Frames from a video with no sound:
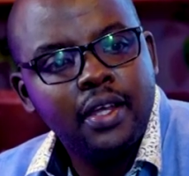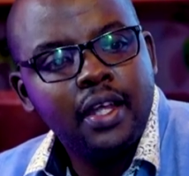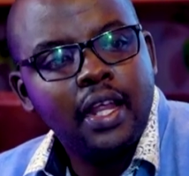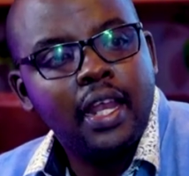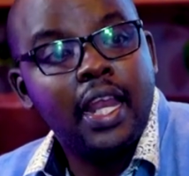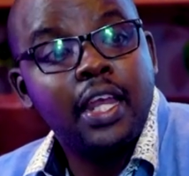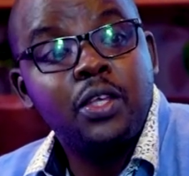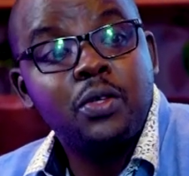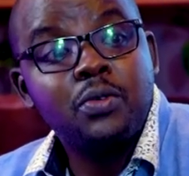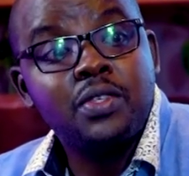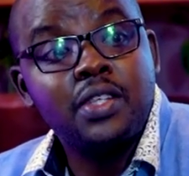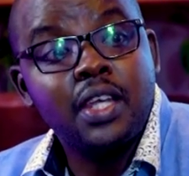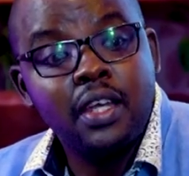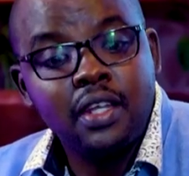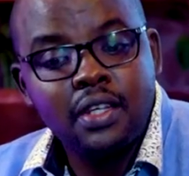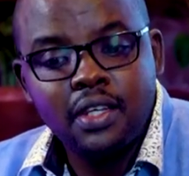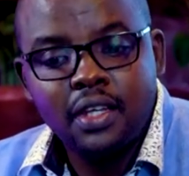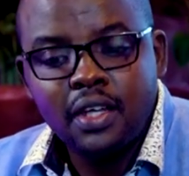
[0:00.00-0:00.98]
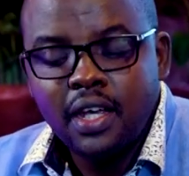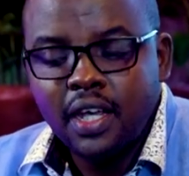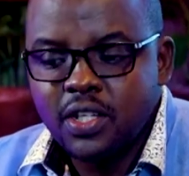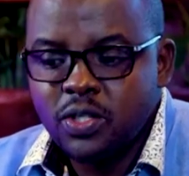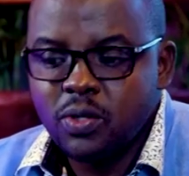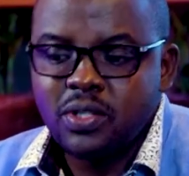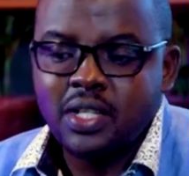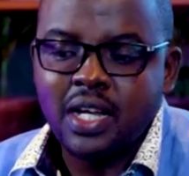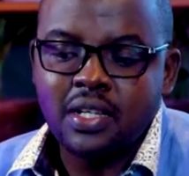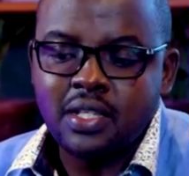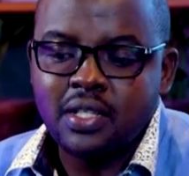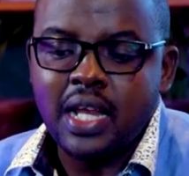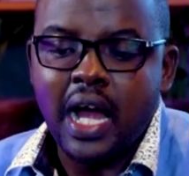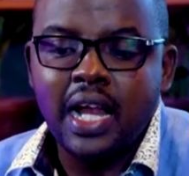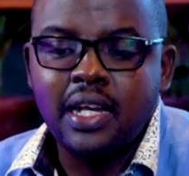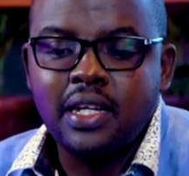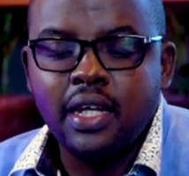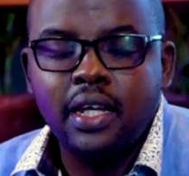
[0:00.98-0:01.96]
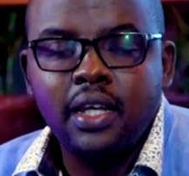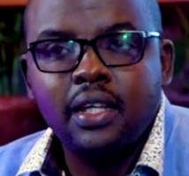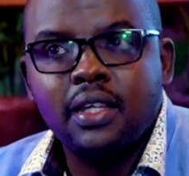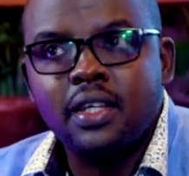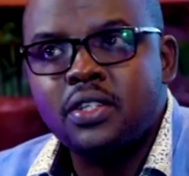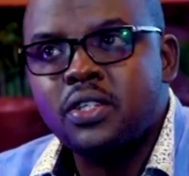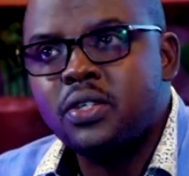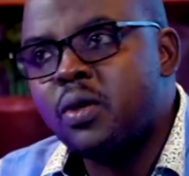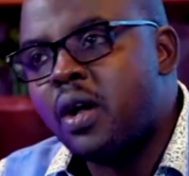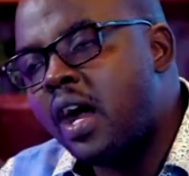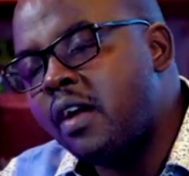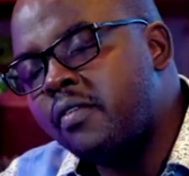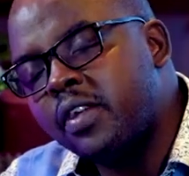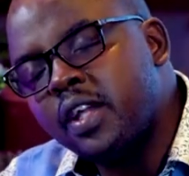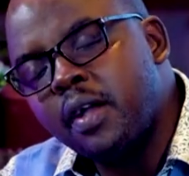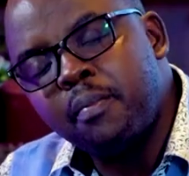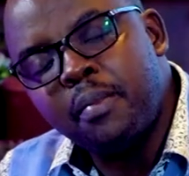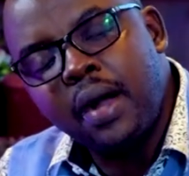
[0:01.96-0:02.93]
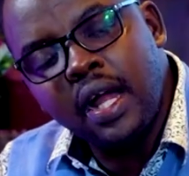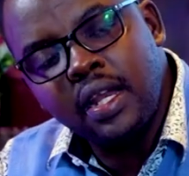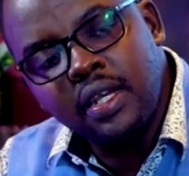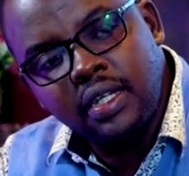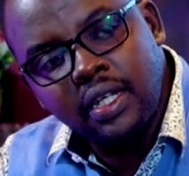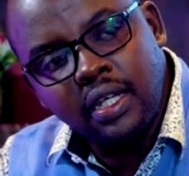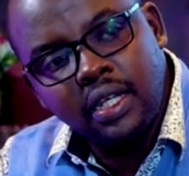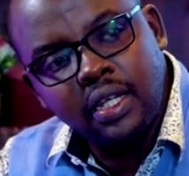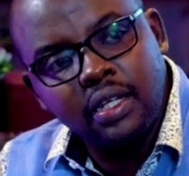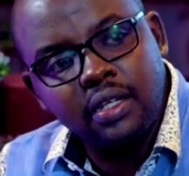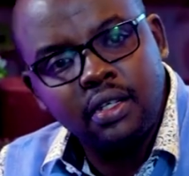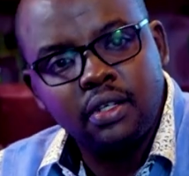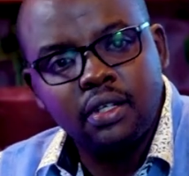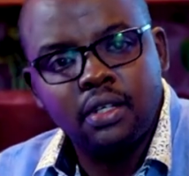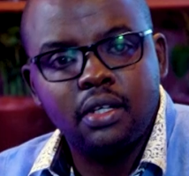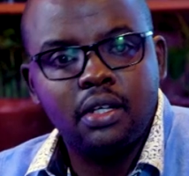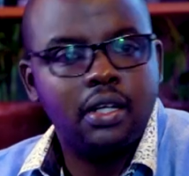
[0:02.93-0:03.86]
Like you said, it's not just a day that you're having a bad day and